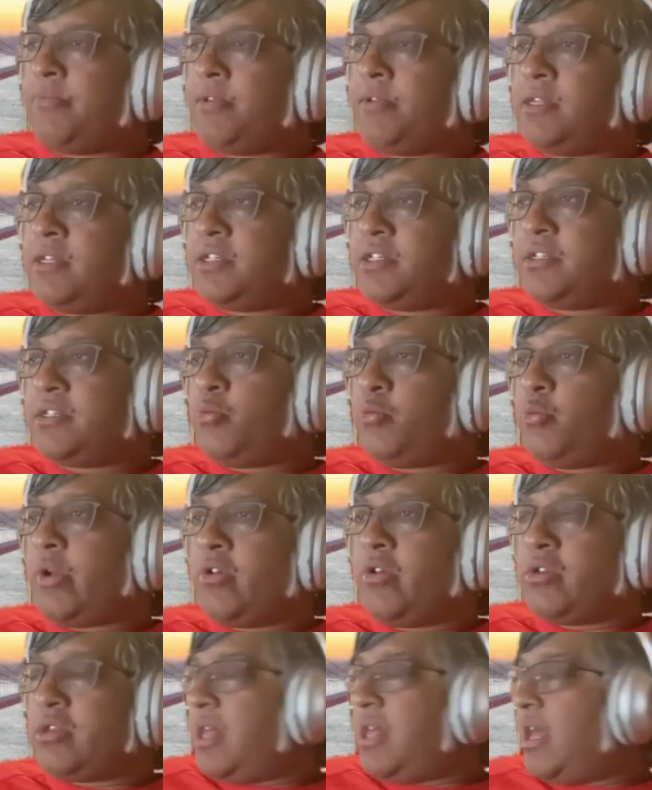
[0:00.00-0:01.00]
this is a
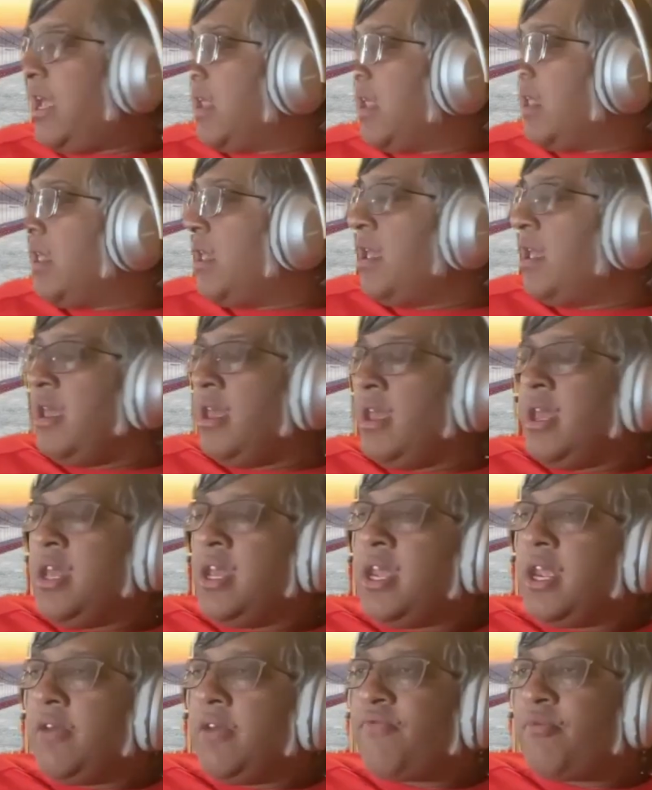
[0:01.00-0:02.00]
weird thing.
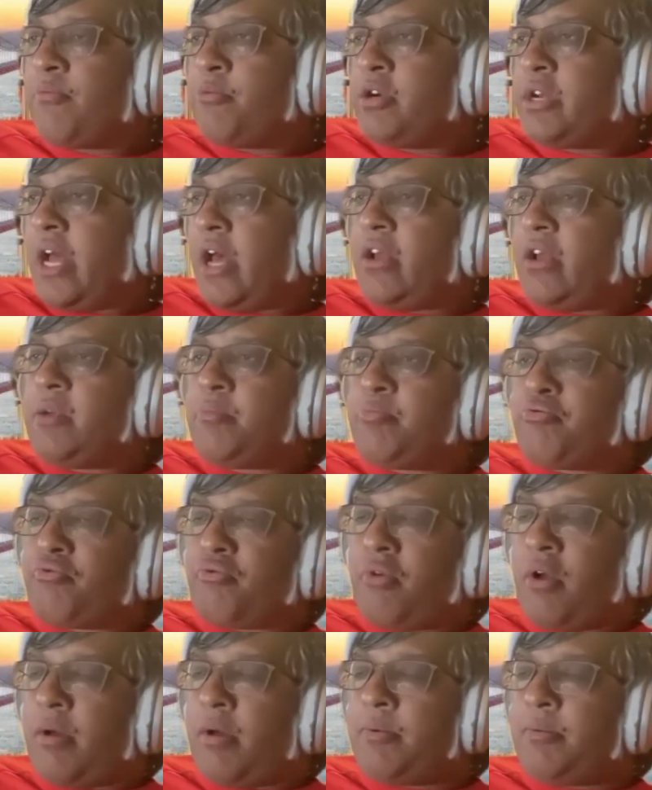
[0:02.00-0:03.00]
Infant mortality
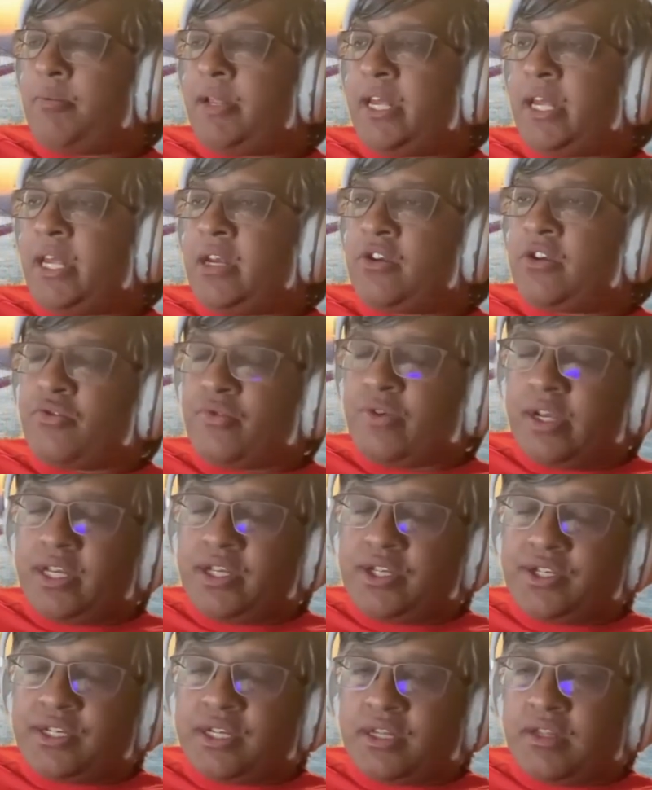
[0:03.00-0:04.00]
probably
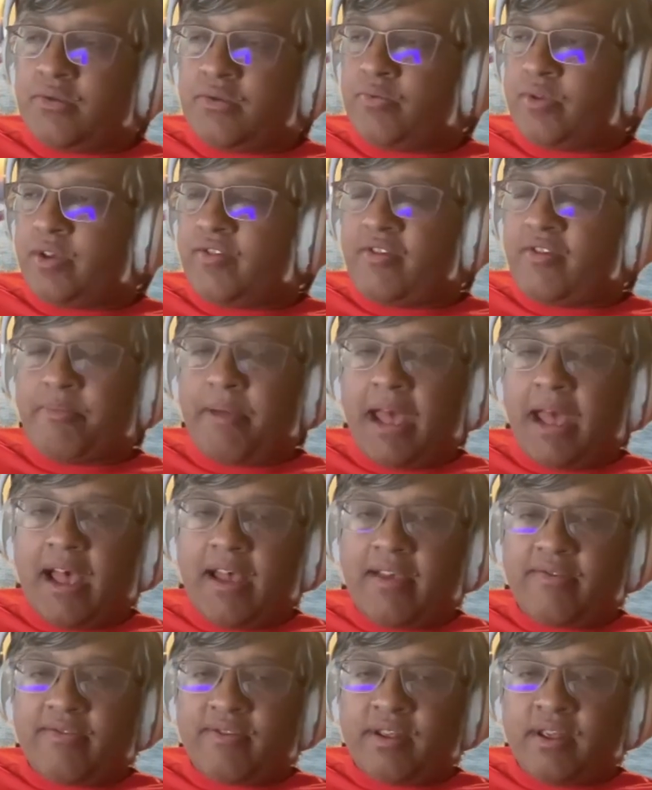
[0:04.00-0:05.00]
increased in the recent
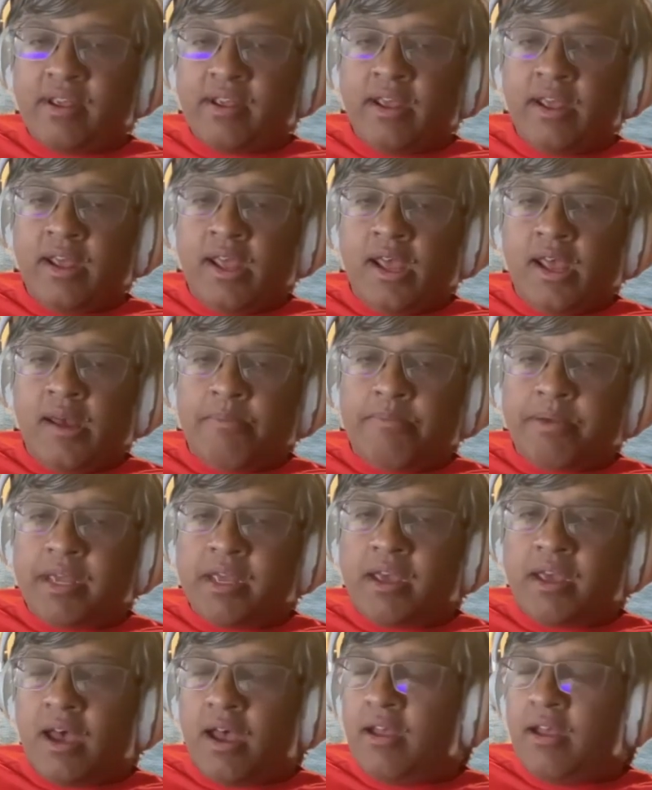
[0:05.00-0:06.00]
past
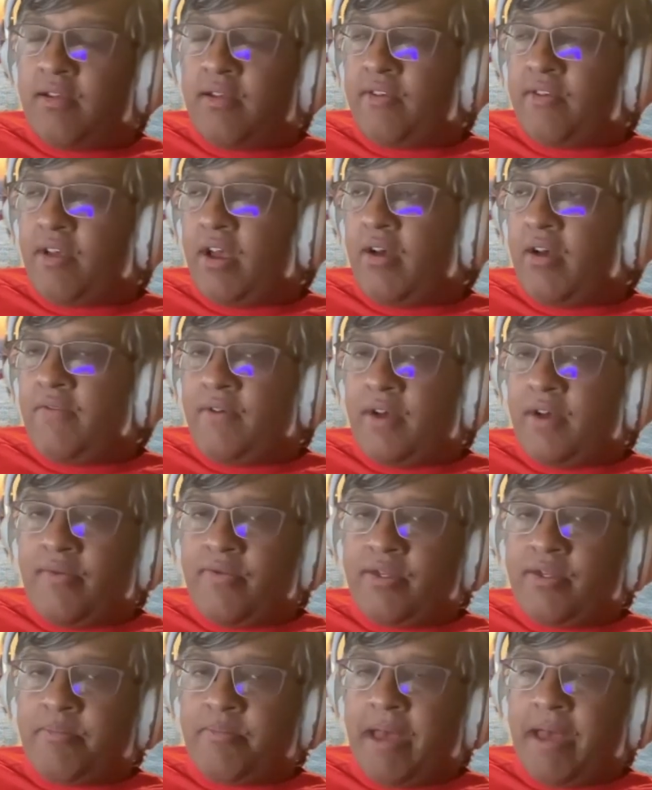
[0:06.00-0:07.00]
because of
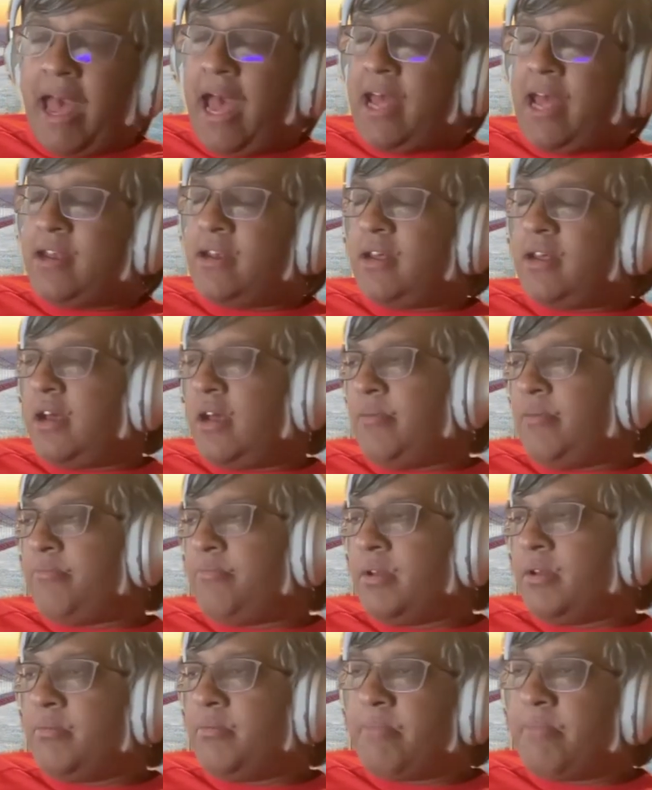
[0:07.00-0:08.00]
the bad
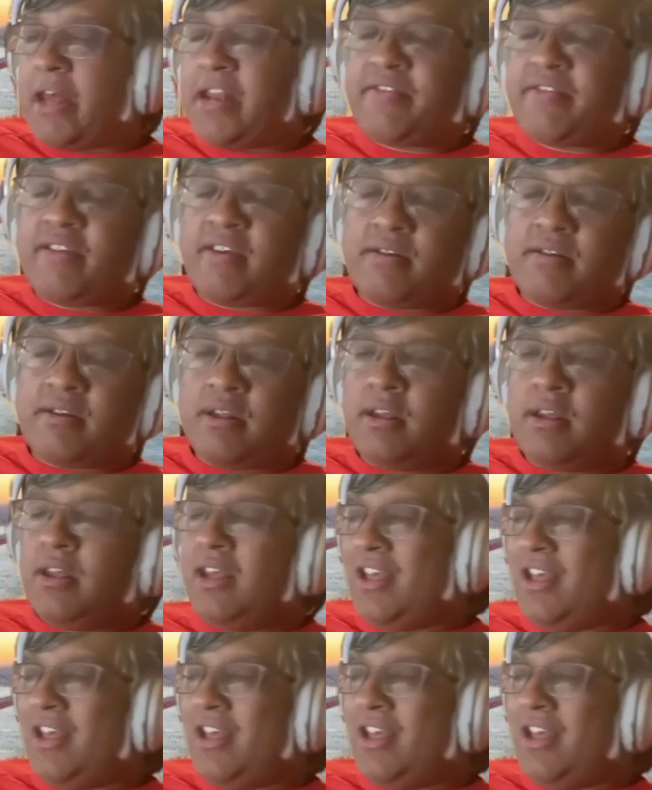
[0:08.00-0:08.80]
medicine.